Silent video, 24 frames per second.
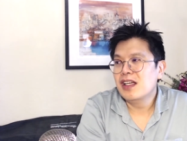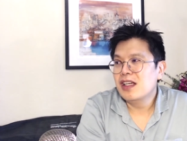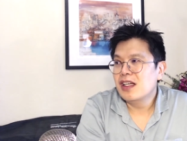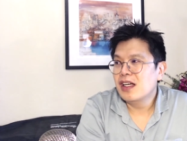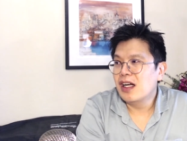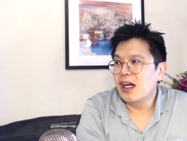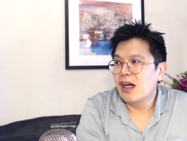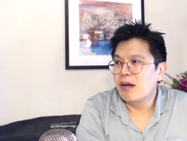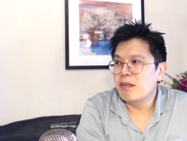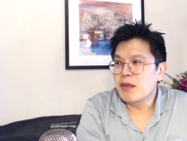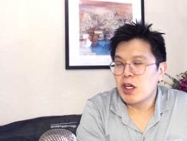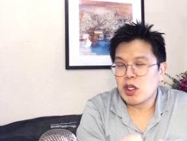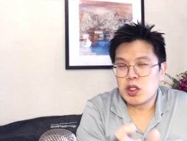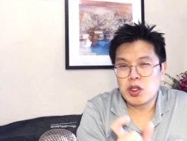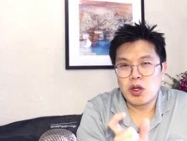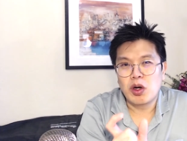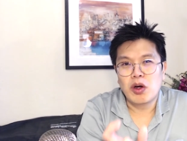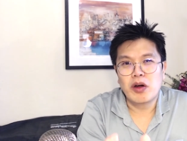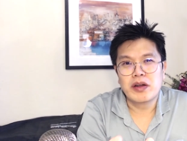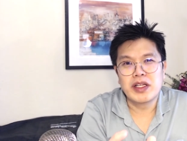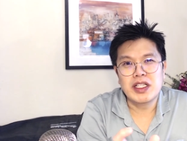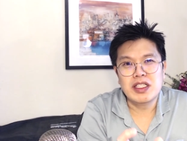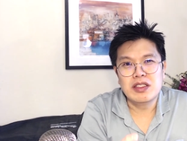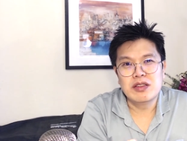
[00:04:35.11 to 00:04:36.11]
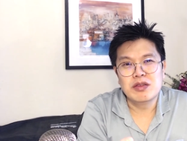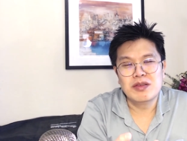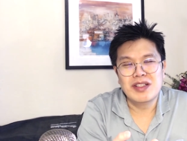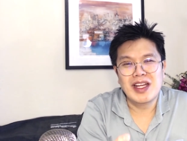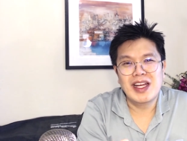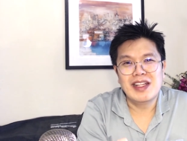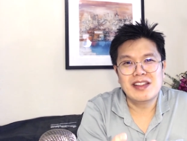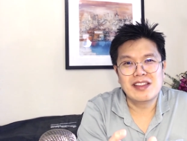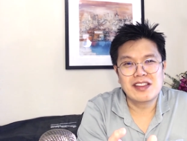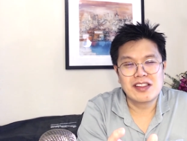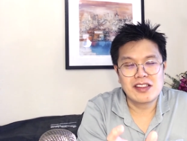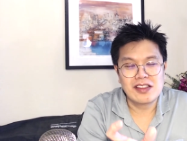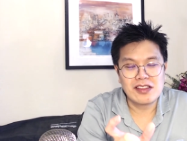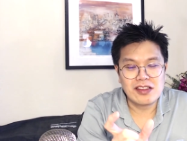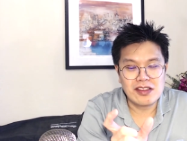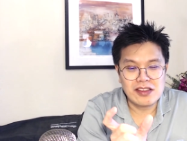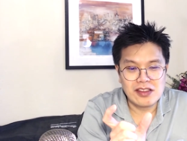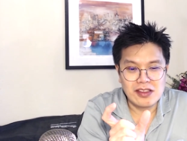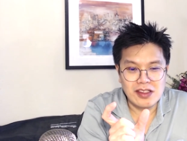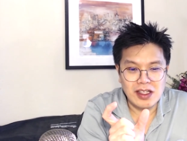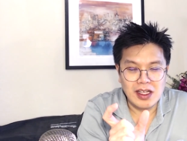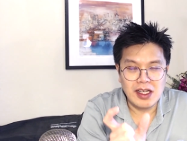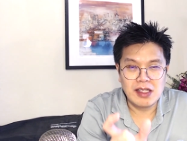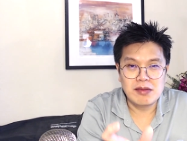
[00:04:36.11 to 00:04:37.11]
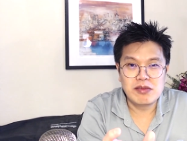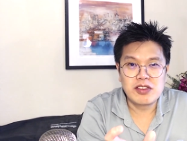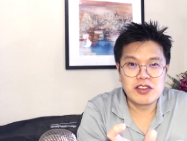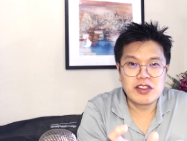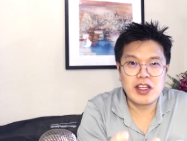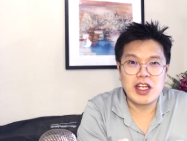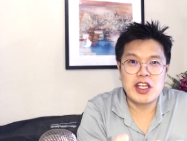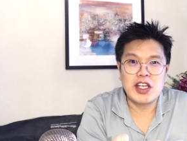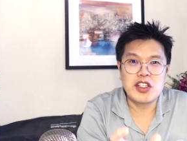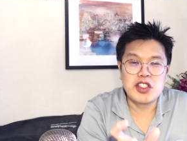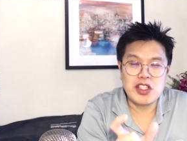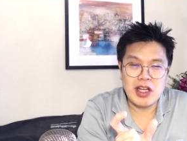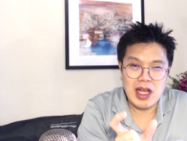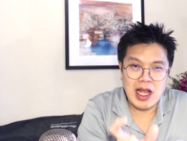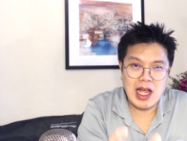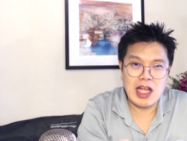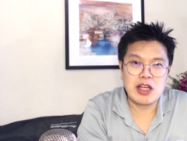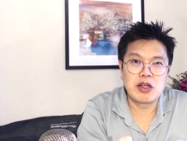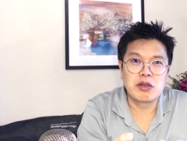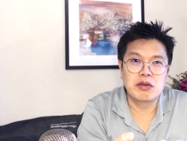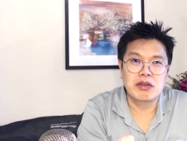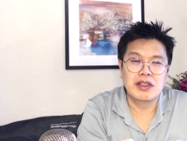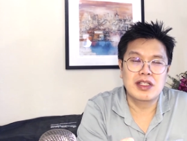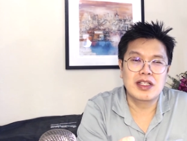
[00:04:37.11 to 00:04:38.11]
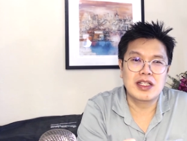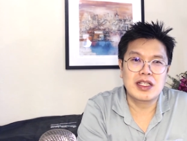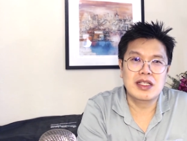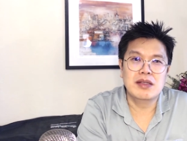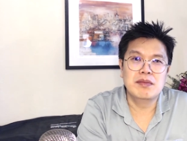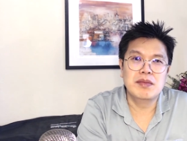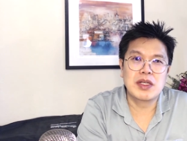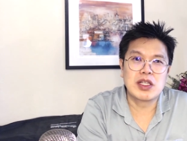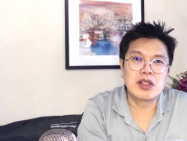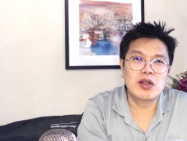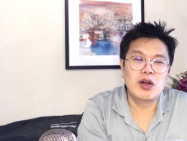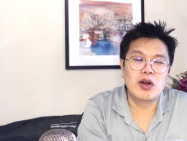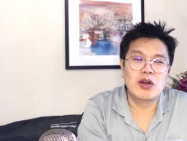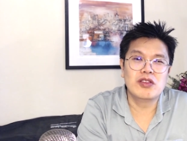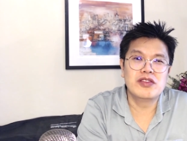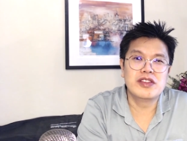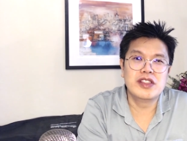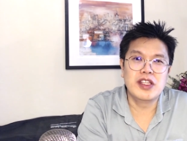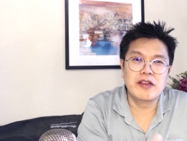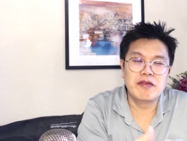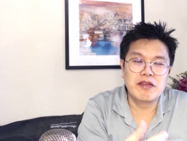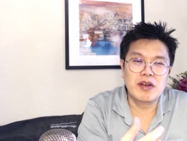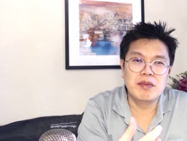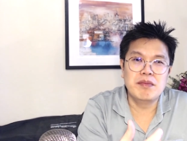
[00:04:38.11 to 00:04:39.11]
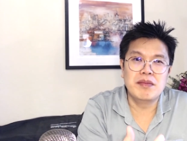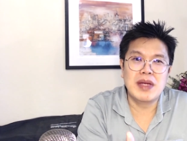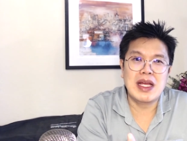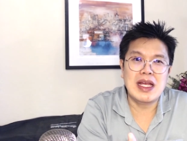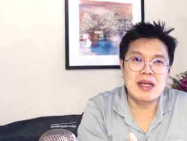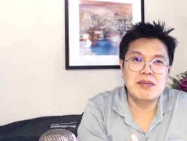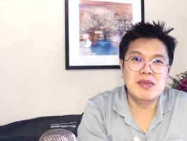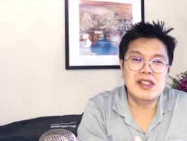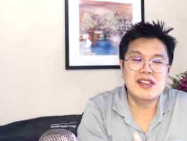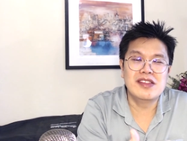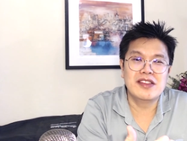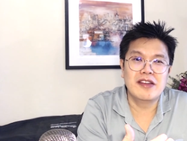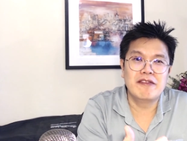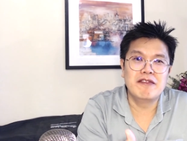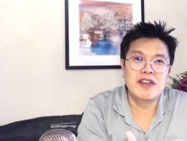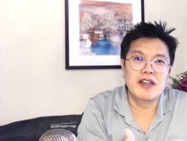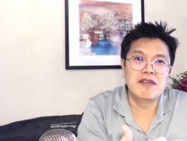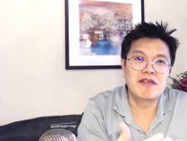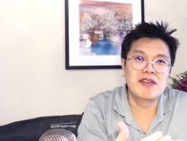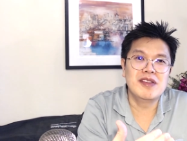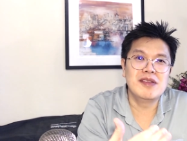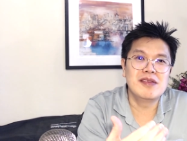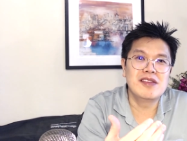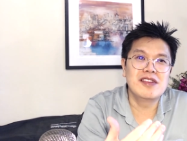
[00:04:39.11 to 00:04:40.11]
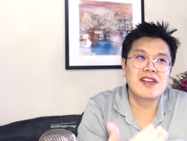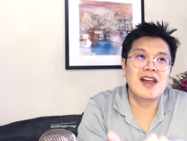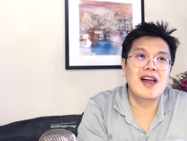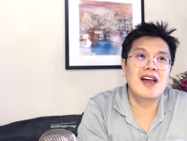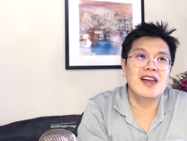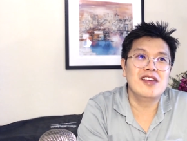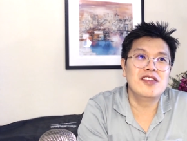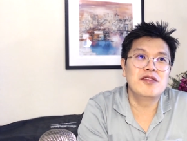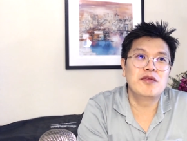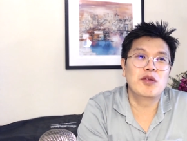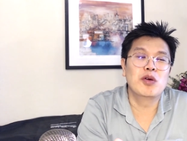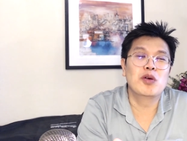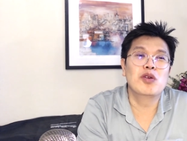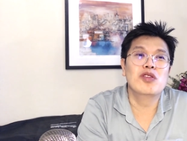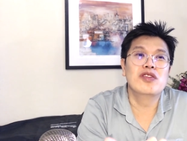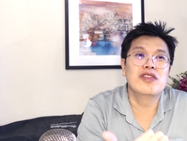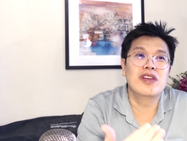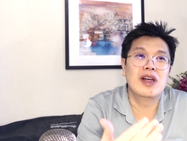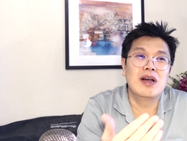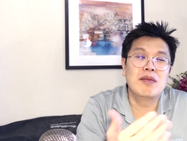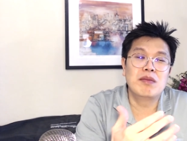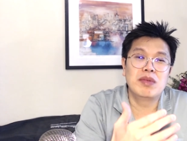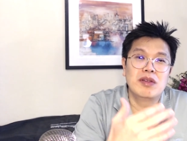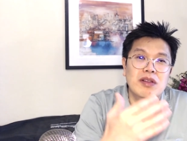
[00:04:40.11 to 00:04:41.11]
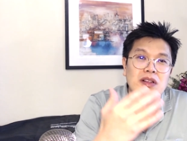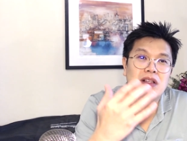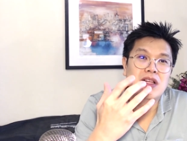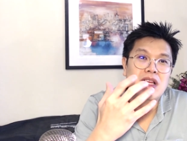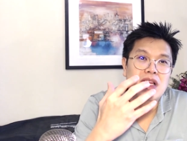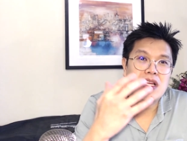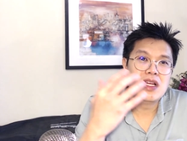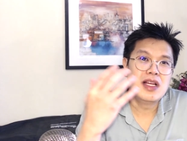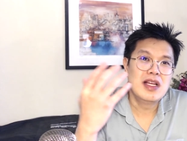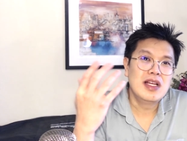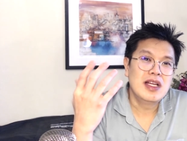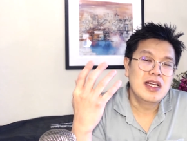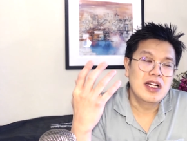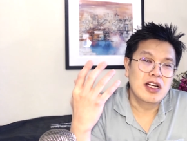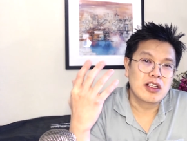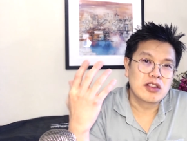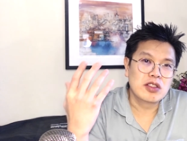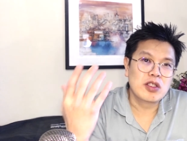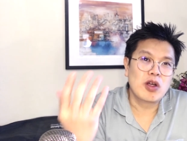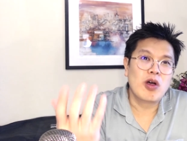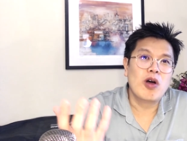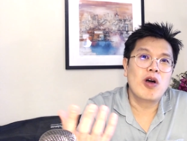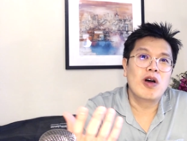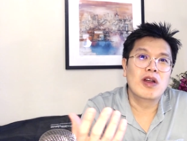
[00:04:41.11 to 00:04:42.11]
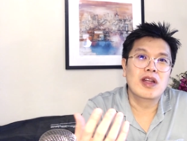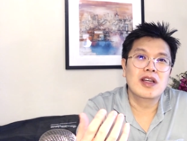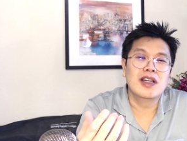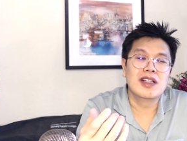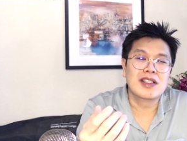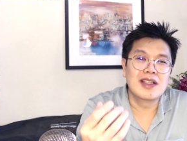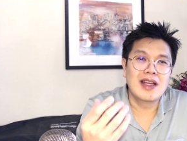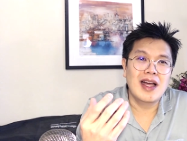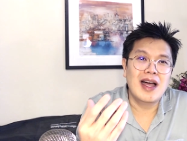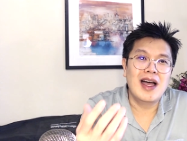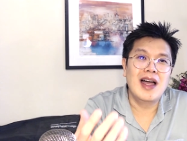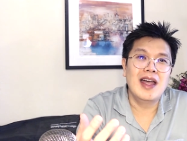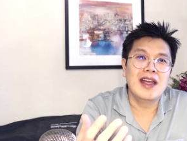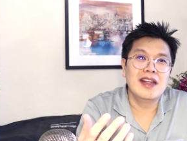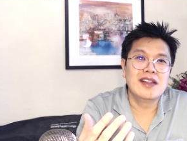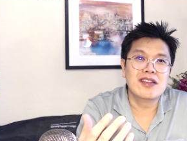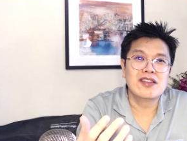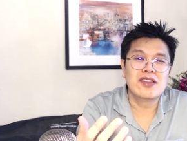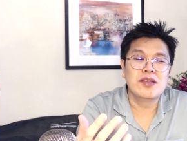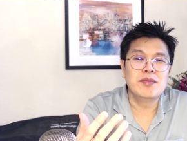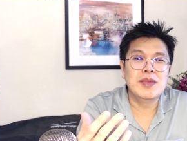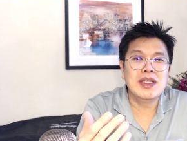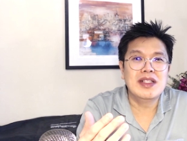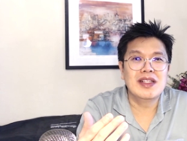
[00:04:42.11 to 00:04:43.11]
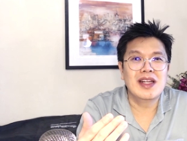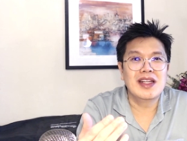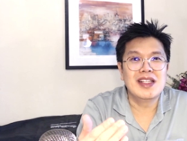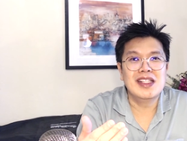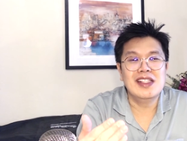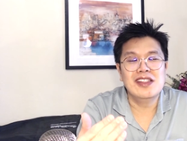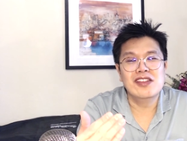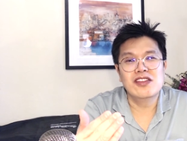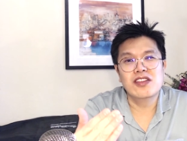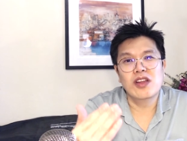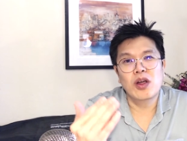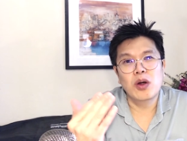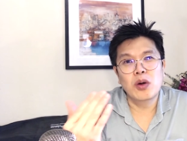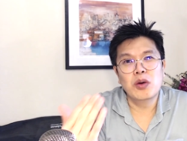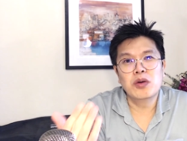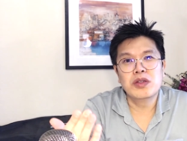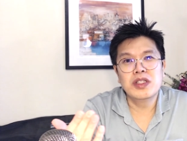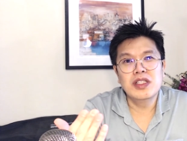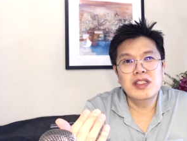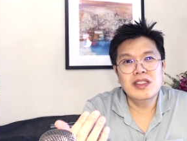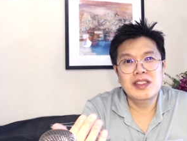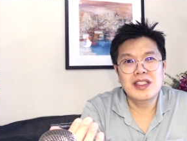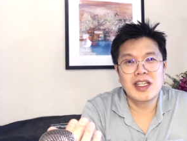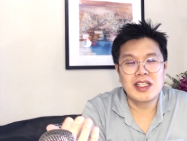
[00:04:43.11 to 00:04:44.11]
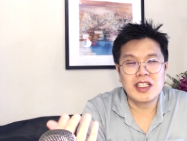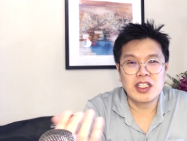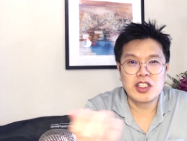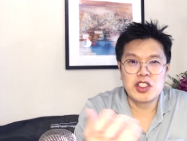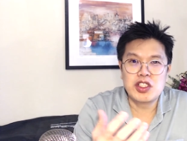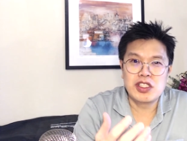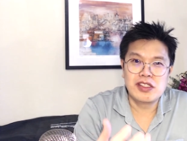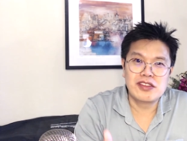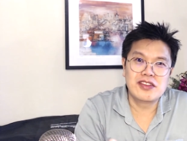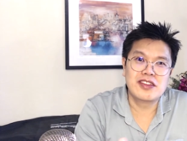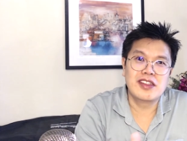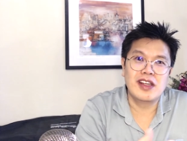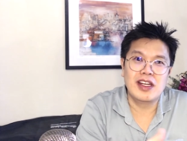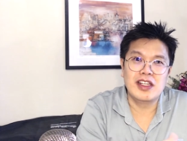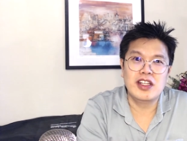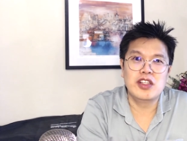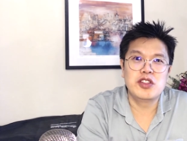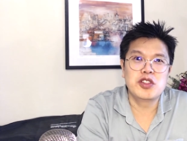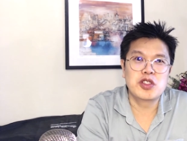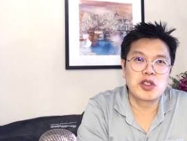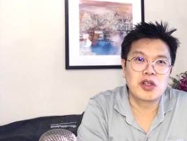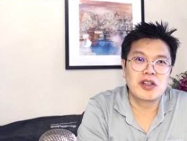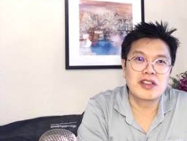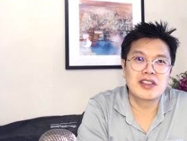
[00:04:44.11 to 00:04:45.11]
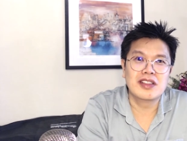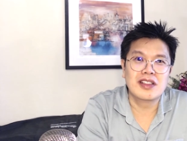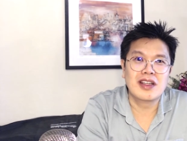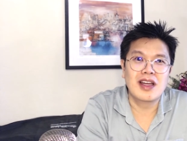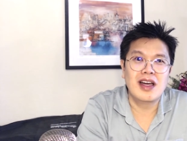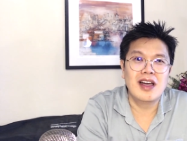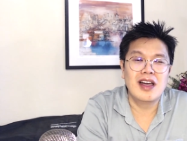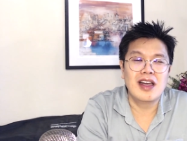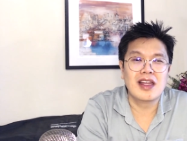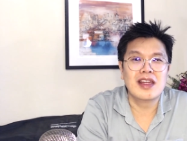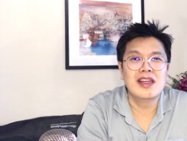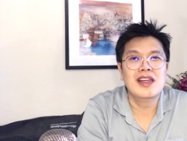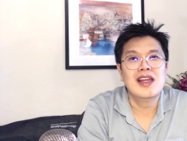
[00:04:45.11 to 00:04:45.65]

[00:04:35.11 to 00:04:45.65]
um, according to that uh, accurately because different babies have different size. For example, a taller guy doesn't mean that he's older than a slightly shorter guy.